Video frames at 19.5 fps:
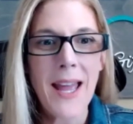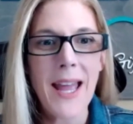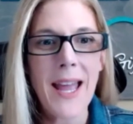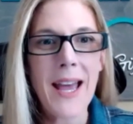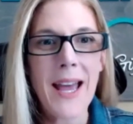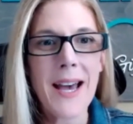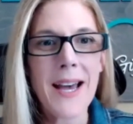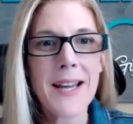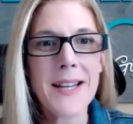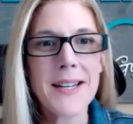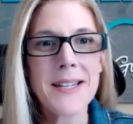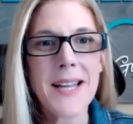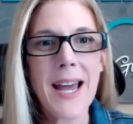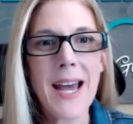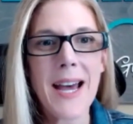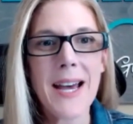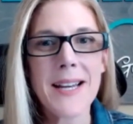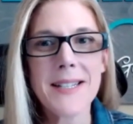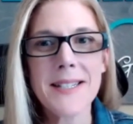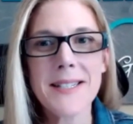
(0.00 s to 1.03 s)
and
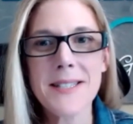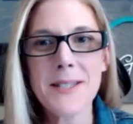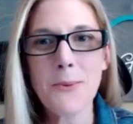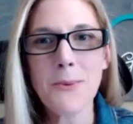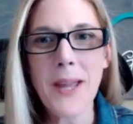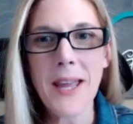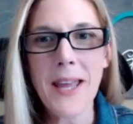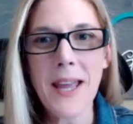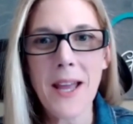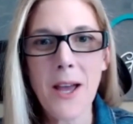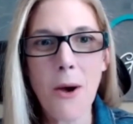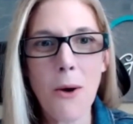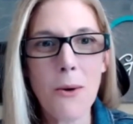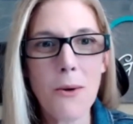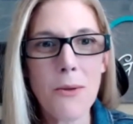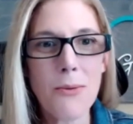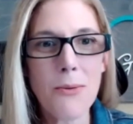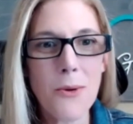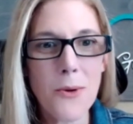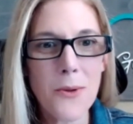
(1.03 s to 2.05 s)
as we go
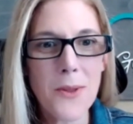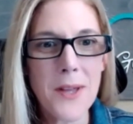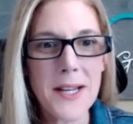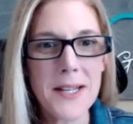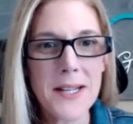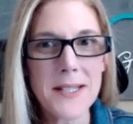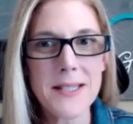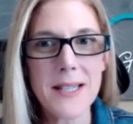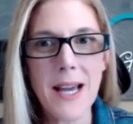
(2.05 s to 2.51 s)
through this,